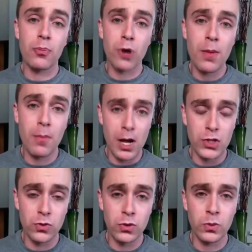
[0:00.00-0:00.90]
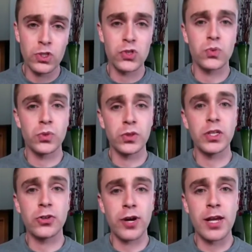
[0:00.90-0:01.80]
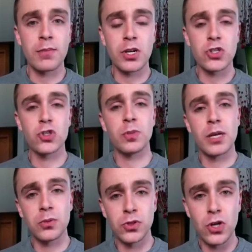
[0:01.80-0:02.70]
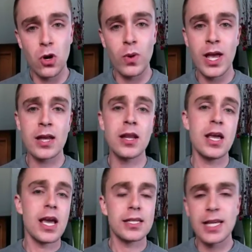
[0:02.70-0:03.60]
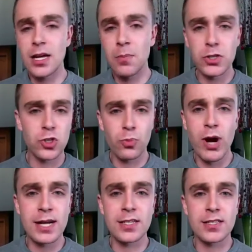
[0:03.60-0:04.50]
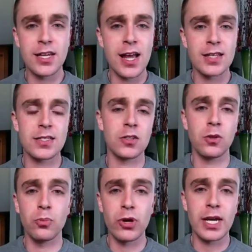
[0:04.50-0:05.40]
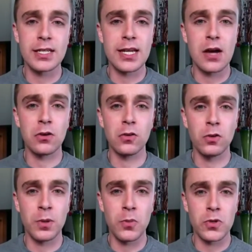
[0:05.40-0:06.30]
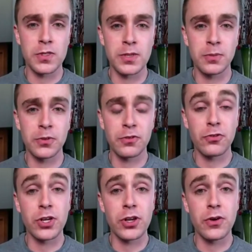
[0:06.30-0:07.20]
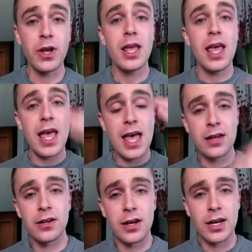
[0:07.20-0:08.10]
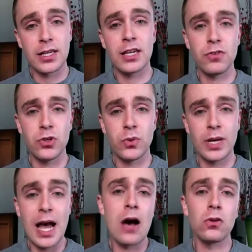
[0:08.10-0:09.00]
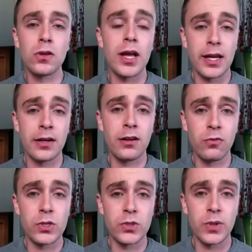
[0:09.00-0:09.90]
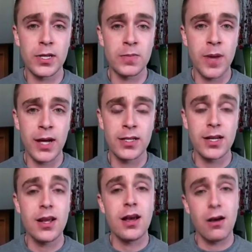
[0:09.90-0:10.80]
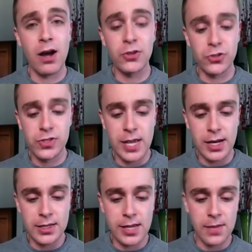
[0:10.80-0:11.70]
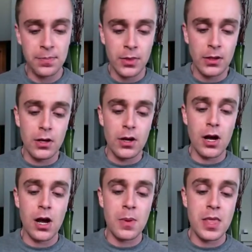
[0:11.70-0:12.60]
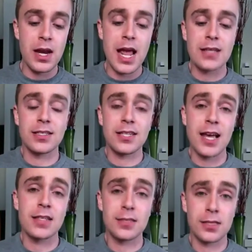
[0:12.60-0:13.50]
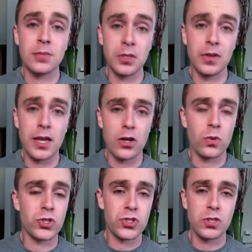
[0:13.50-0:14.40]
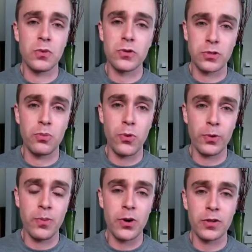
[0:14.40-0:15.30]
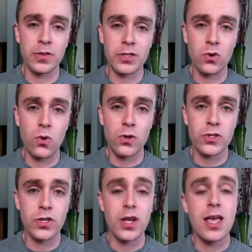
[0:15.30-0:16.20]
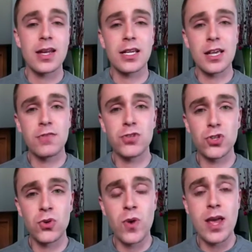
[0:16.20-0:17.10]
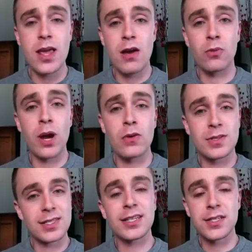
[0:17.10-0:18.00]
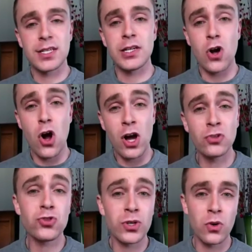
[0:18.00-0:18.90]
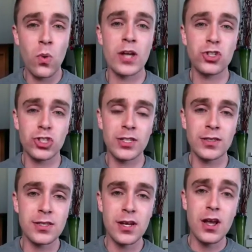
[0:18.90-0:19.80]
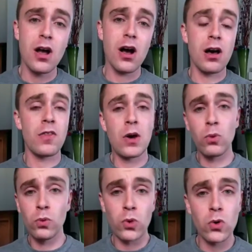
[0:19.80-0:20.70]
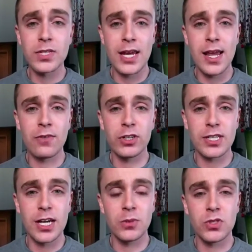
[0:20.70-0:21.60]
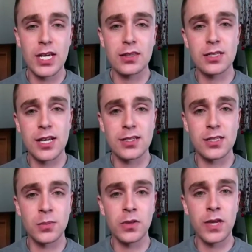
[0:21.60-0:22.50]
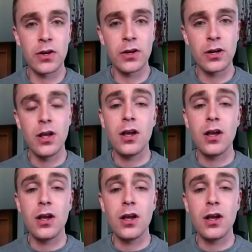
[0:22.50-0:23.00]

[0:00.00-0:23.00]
prep module, which is really great because you'll be able to go in and take a bunch of practice tests, and it'll break it down a little bit more simpler for you and give you an outline of what to expect on your state exam. And then it has a test simulator, which is the most important part of this course, and it gives you around 1,600 questions that will rotate every time you take the test simulator,